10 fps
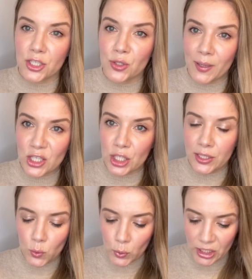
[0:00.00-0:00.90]
especially in
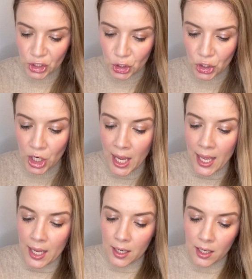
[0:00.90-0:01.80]
the winter.
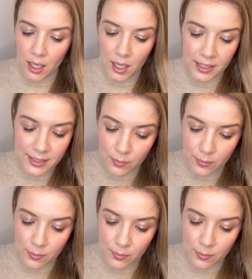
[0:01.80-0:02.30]
It's